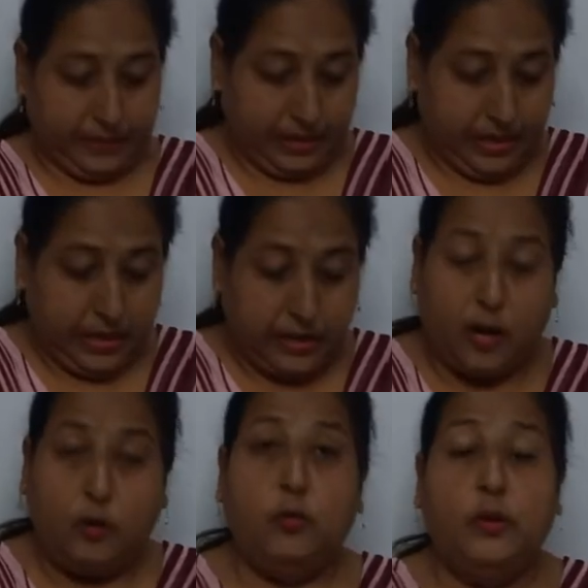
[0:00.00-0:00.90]
Now
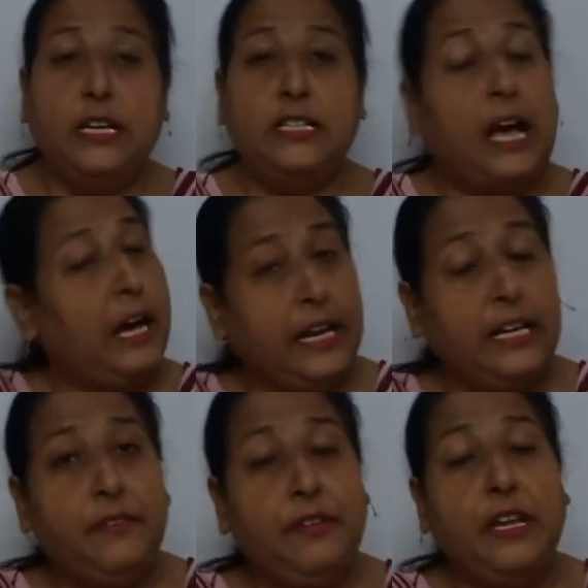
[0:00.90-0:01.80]
Noodle is again
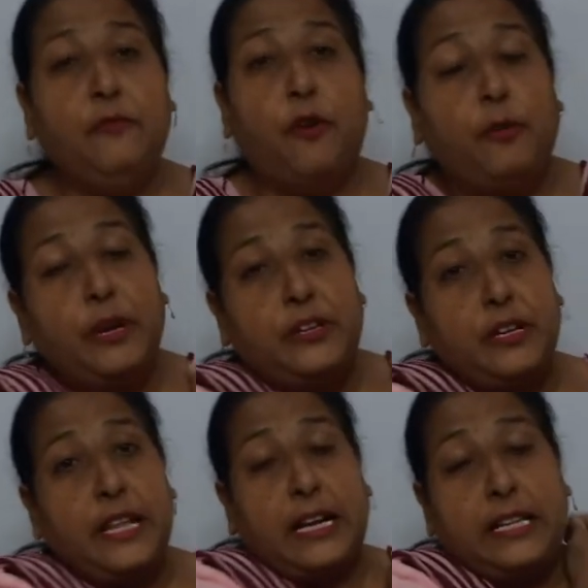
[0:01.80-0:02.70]
giving information
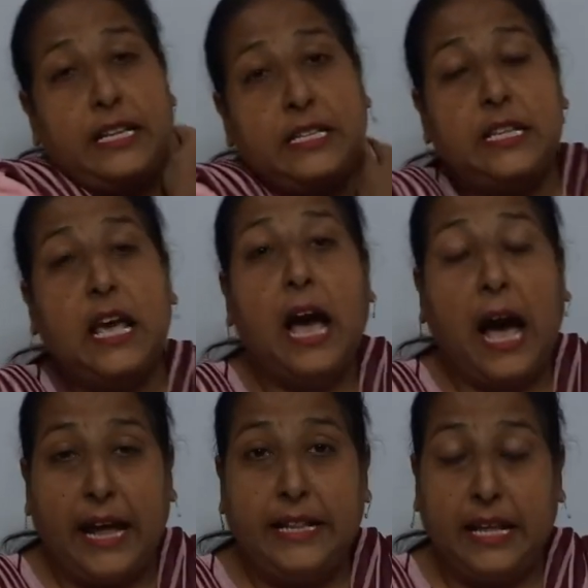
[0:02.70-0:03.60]
that
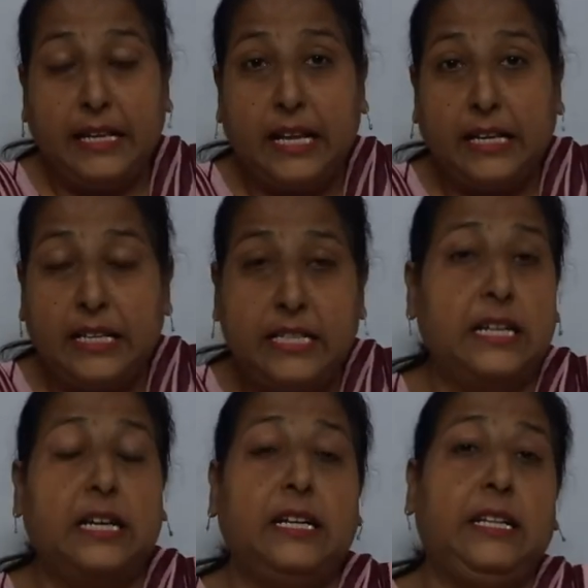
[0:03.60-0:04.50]
I think that these
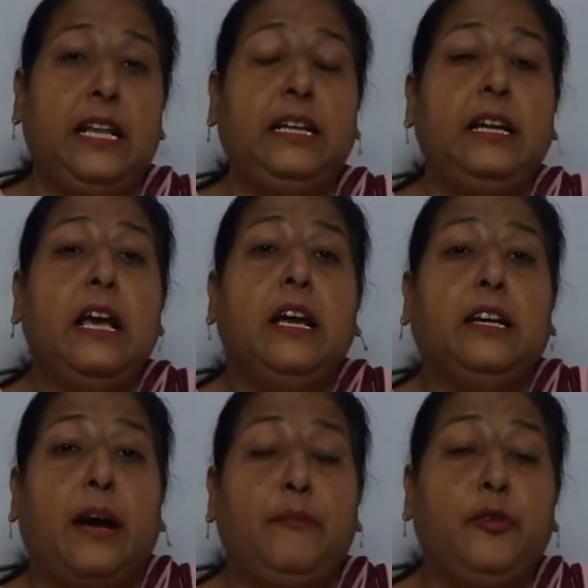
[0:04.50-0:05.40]
earthlings
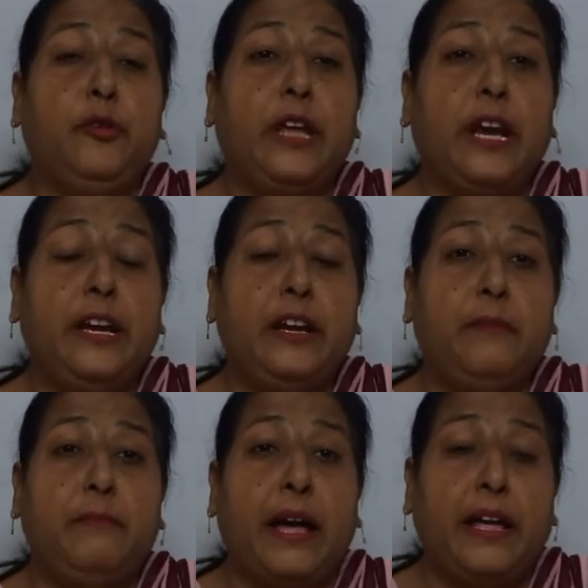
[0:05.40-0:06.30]
communicating
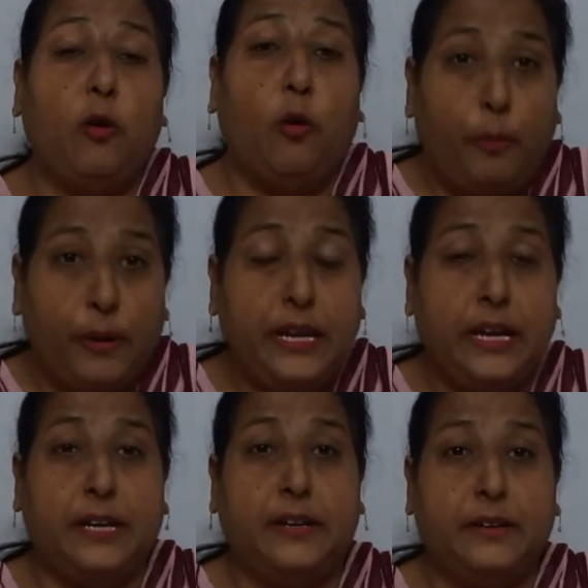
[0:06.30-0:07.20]
by opening
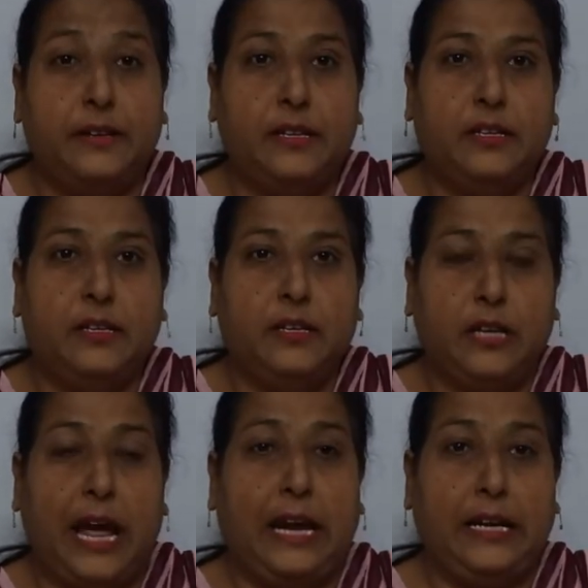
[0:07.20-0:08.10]
it.
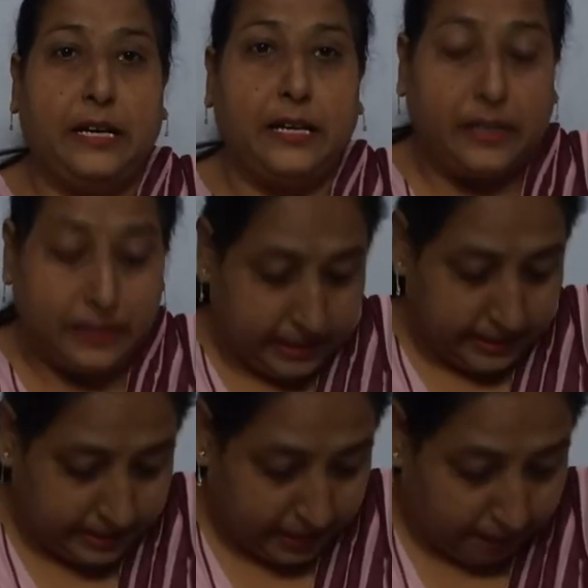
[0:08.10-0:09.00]
And this
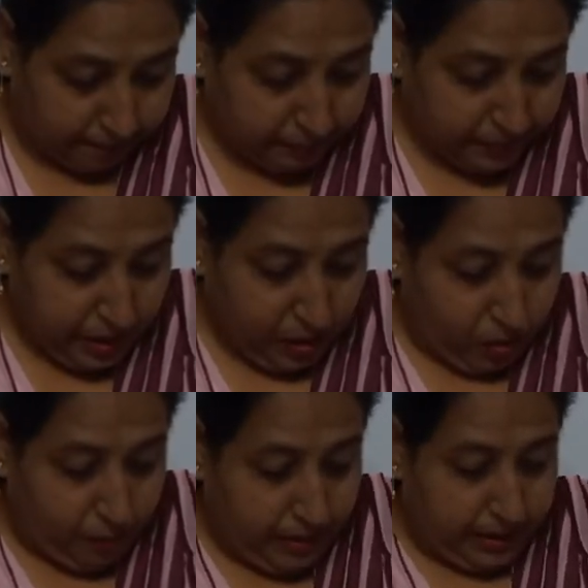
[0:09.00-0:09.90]

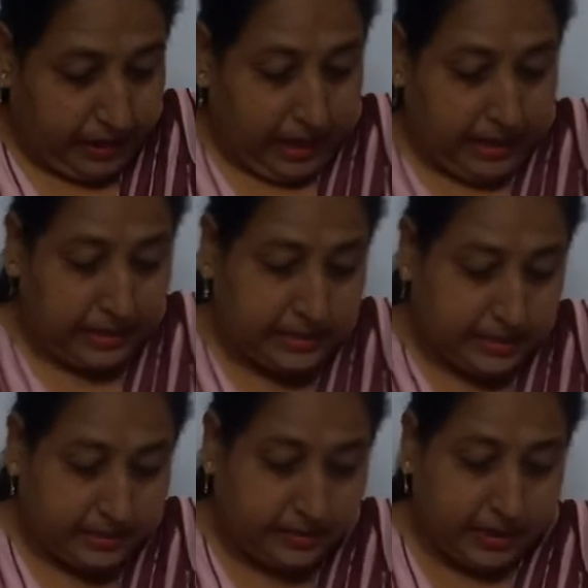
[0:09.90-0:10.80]
Omega is
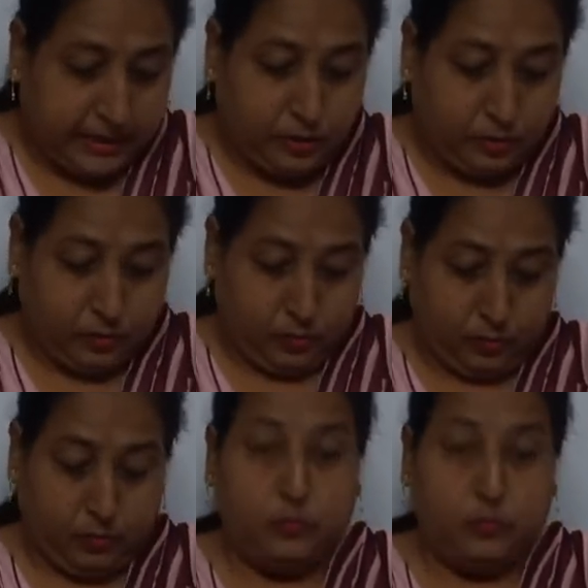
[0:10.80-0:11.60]
trying to